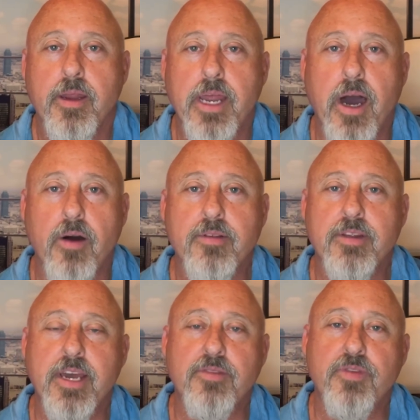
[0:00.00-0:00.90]
Now in
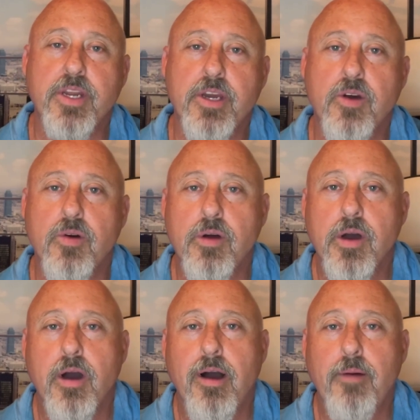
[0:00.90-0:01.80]
today's video,
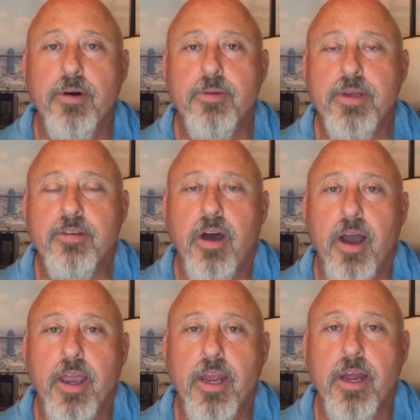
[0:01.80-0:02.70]
I'm going to be
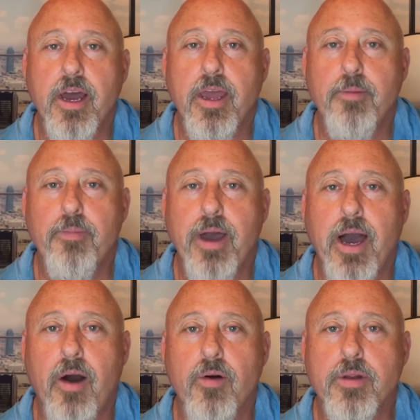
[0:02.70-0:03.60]
talking
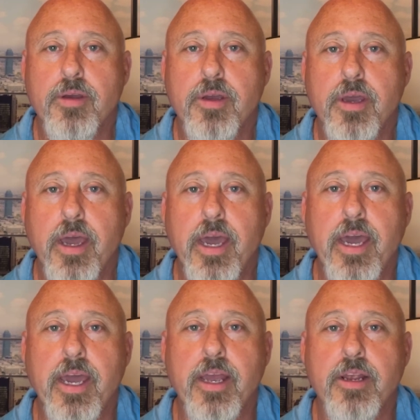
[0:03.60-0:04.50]
about
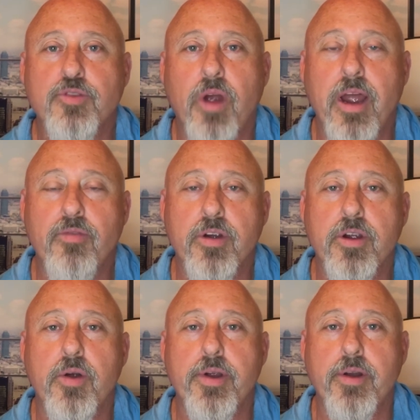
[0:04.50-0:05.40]
a driver
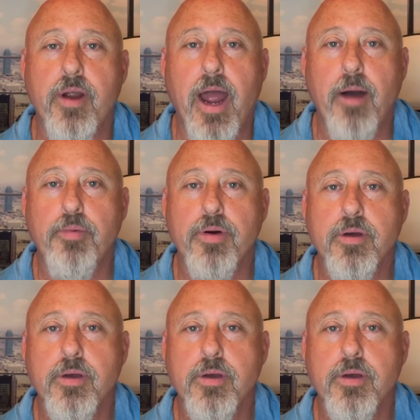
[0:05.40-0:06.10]
courier app.